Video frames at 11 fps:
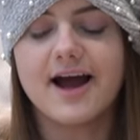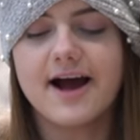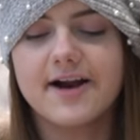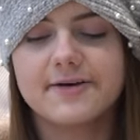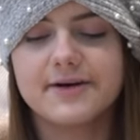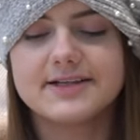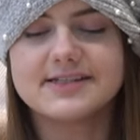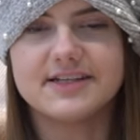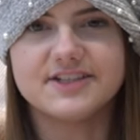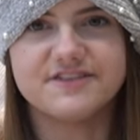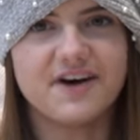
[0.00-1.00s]
I don't know what it
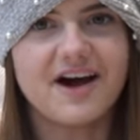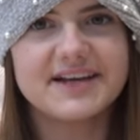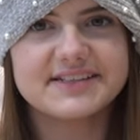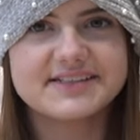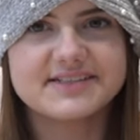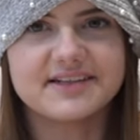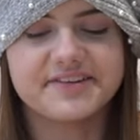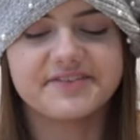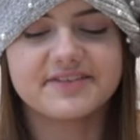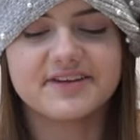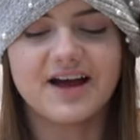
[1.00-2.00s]
is, the device,
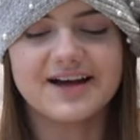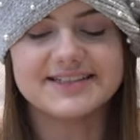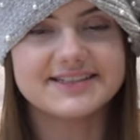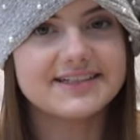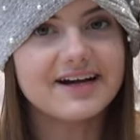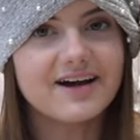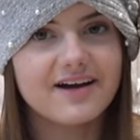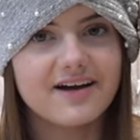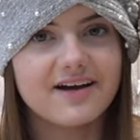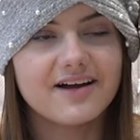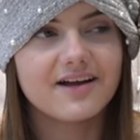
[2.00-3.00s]
an idea?
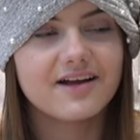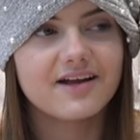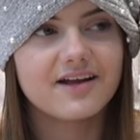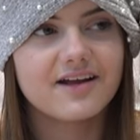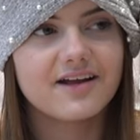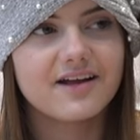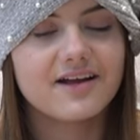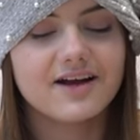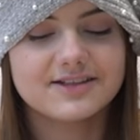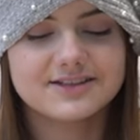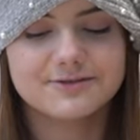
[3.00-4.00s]

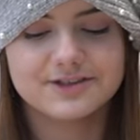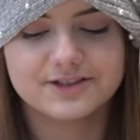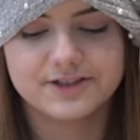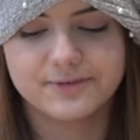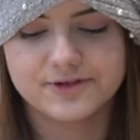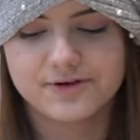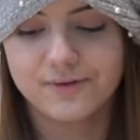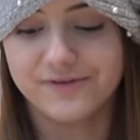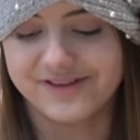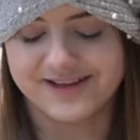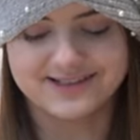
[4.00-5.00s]
I don't know what you would
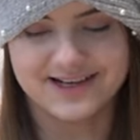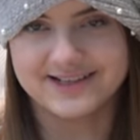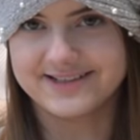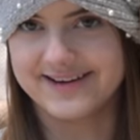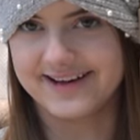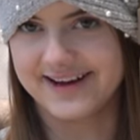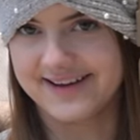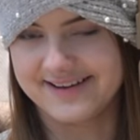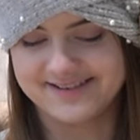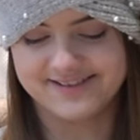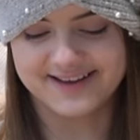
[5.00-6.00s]
call this, actually.
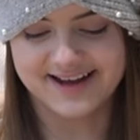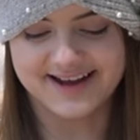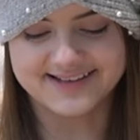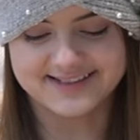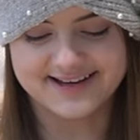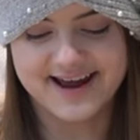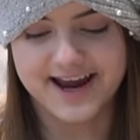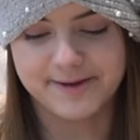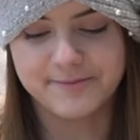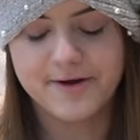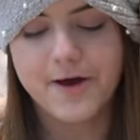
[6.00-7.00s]
I don't think it has a
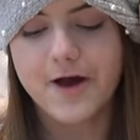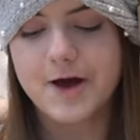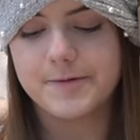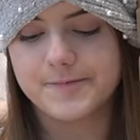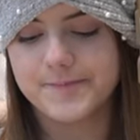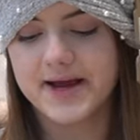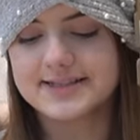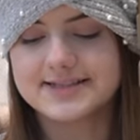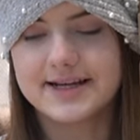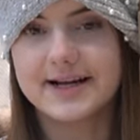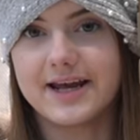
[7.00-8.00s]
name. But
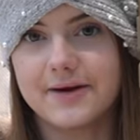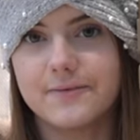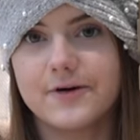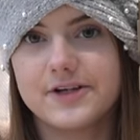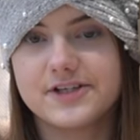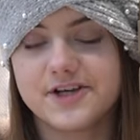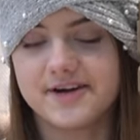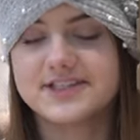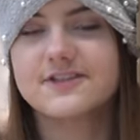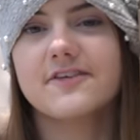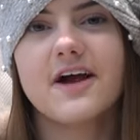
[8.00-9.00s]
basically, what you do
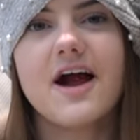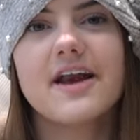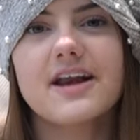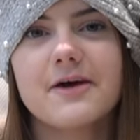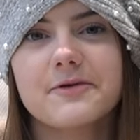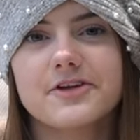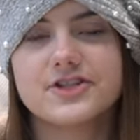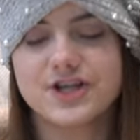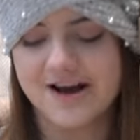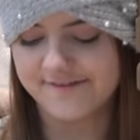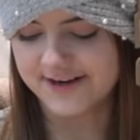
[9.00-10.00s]
is for kind of like when you're
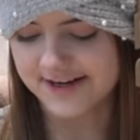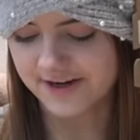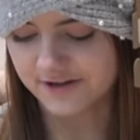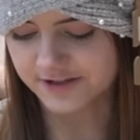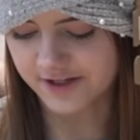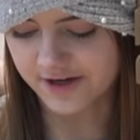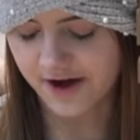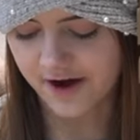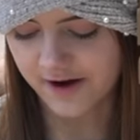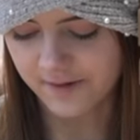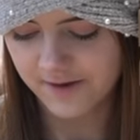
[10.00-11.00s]
traveling on the
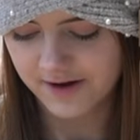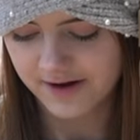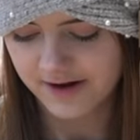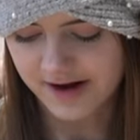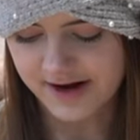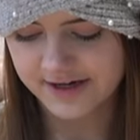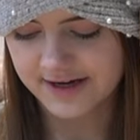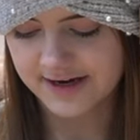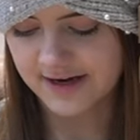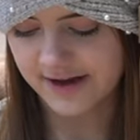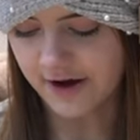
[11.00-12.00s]
go, and
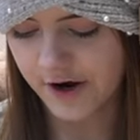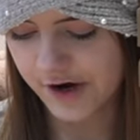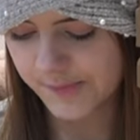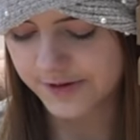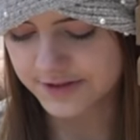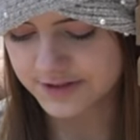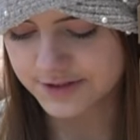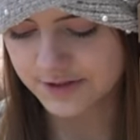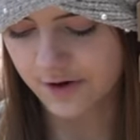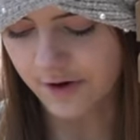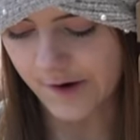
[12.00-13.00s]
it like
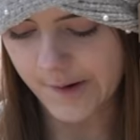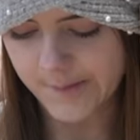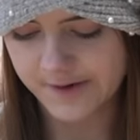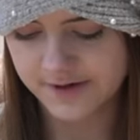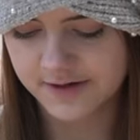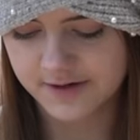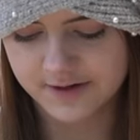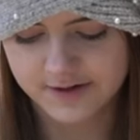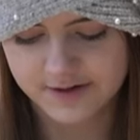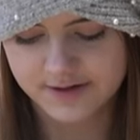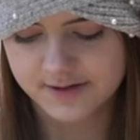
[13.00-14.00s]
opens up
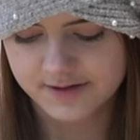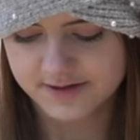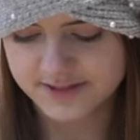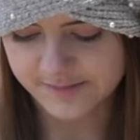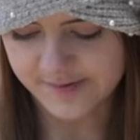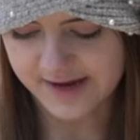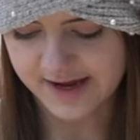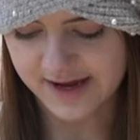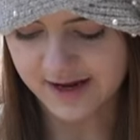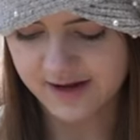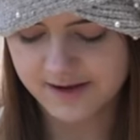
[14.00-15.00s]
to
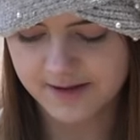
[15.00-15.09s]
be